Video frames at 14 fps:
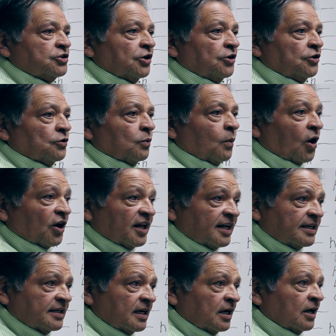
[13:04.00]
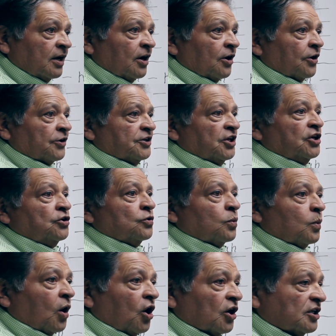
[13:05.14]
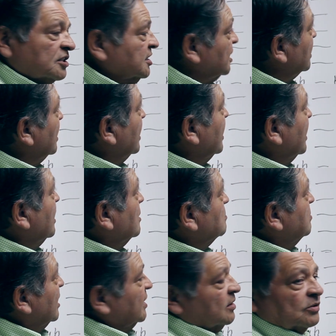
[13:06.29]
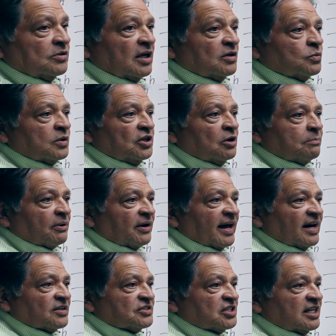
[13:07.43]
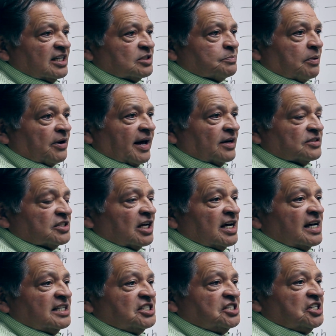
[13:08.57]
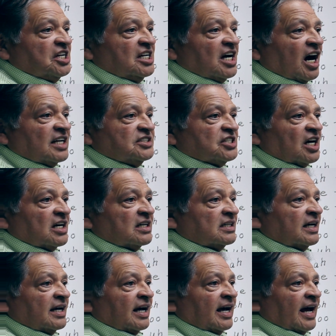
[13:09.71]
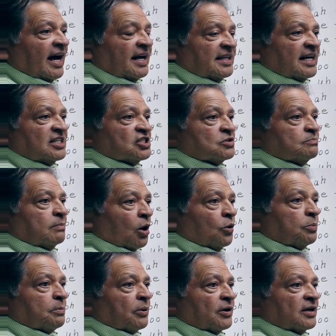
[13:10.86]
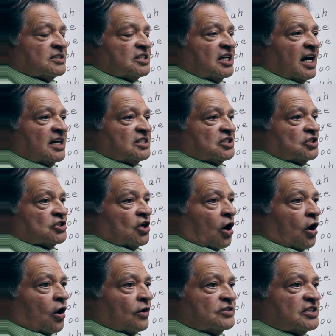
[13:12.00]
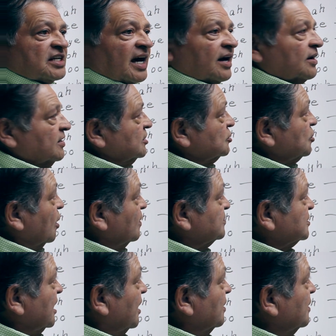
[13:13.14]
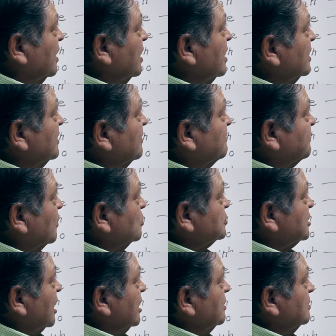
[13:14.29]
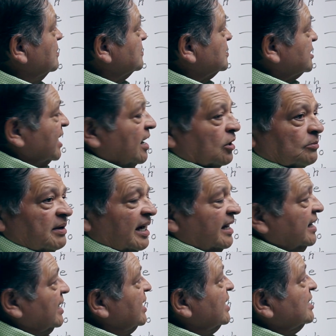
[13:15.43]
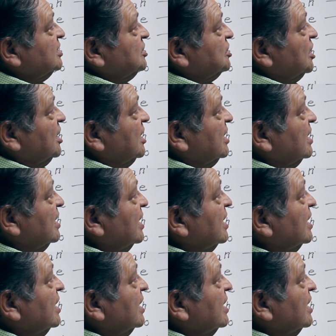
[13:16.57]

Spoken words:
do you want it or do you want? But when you pronounce it, it's pronounced chiaja, and that's both pronunciations, the hard sound and the soft sound. The first sound being chi,